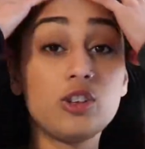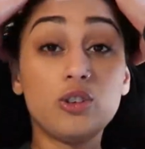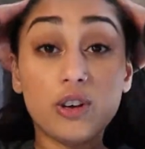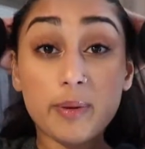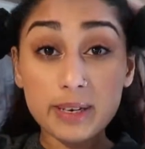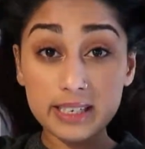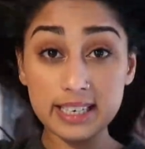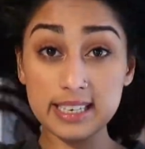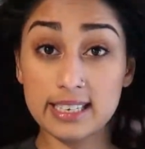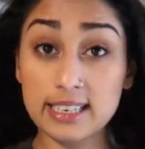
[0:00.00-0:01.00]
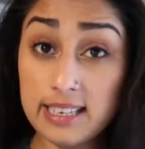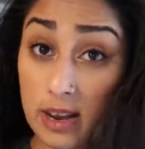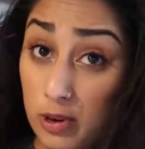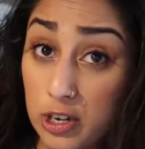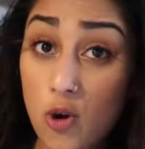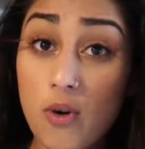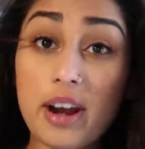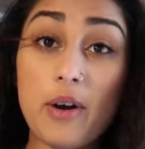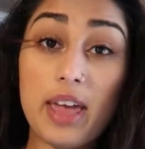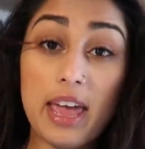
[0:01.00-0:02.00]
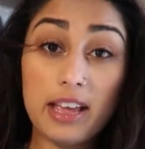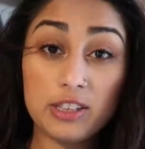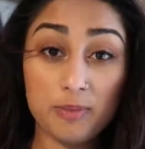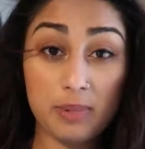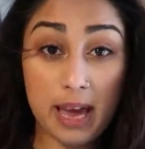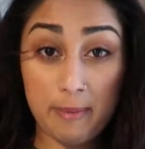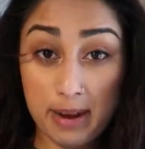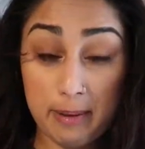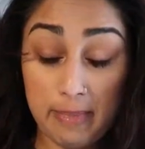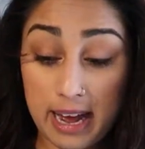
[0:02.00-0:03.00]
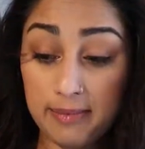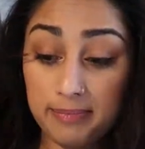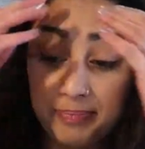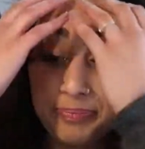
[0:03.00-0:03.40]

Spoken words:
to look a bit decent and we don't want our hair to be up in a bun,